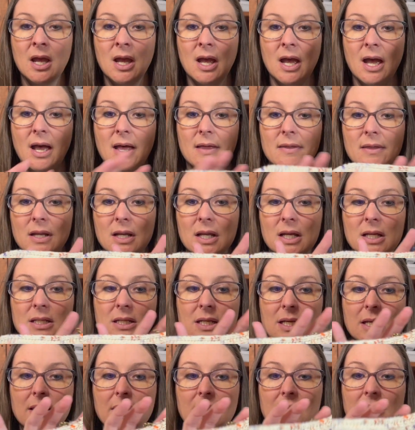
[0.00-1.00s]
And then I
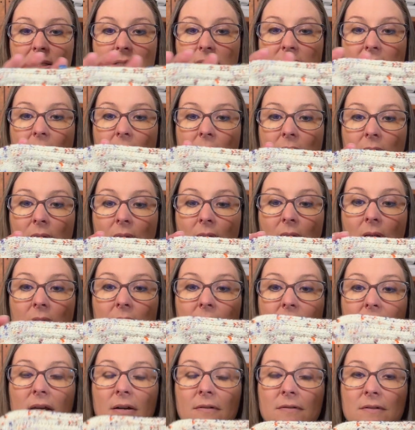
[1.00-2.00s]
knit this long
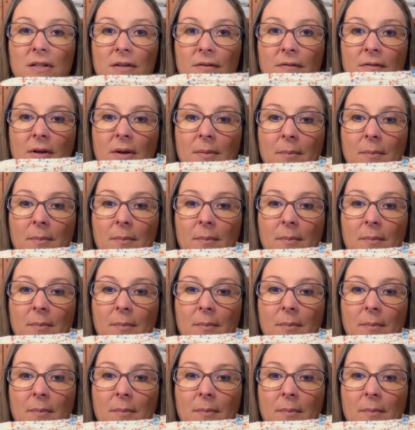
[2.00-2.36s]
enough to fit